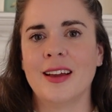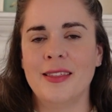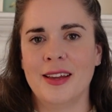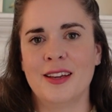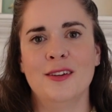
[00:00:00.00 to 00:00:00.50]
I
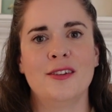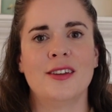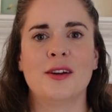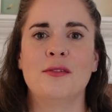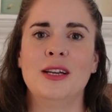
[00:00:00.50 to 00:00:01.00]
think it looks
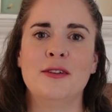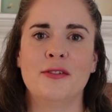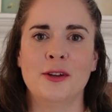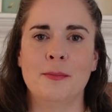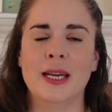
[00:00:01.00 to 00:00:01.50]
like a really
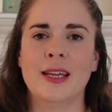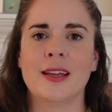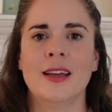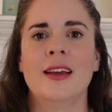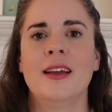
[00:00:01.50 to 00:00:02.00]
fun make.